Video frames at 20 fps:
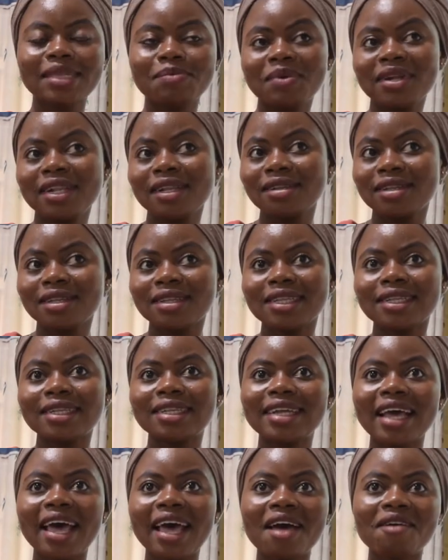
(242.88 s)
been
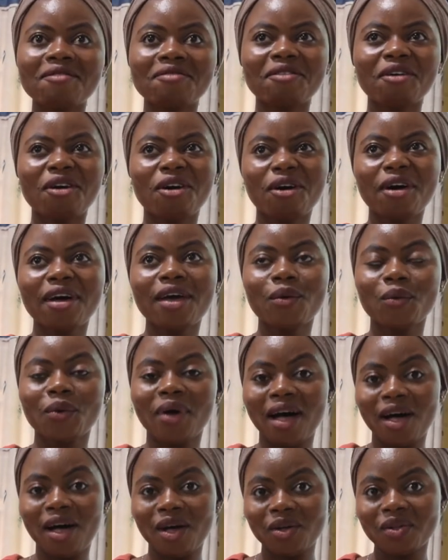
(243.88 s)
there for a
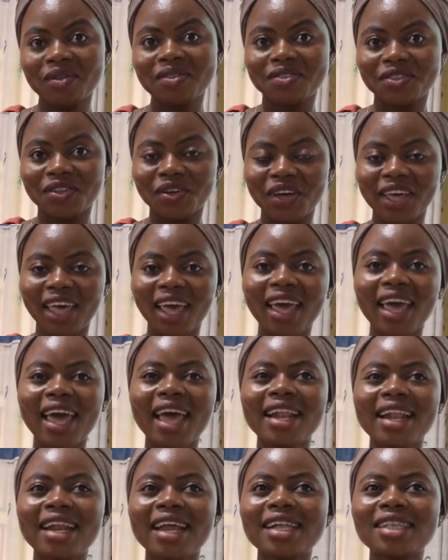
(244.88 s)
while, okay,
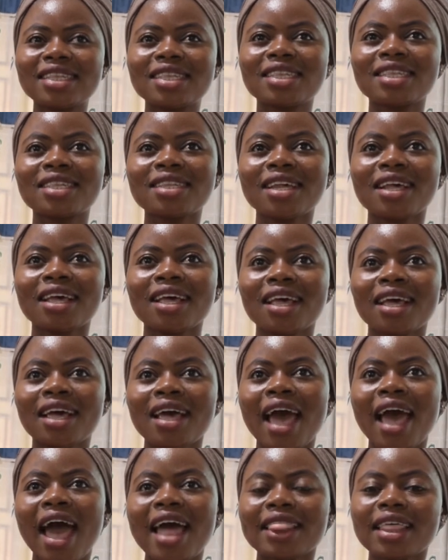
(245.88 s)
and
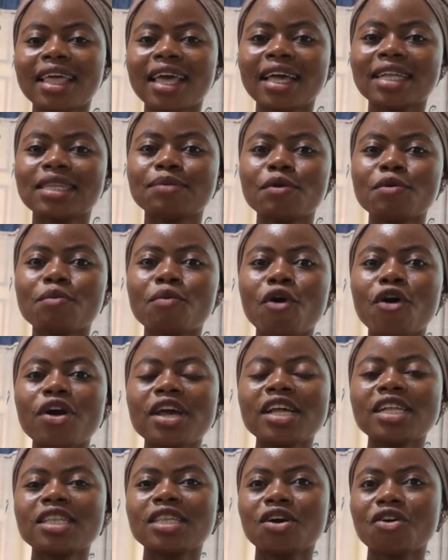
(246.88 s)
I think it's been more
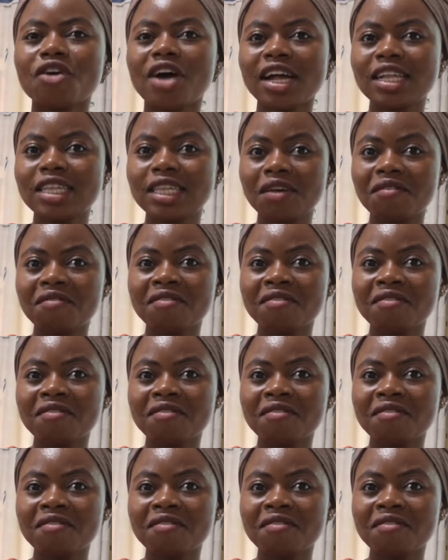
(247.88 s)
interactive.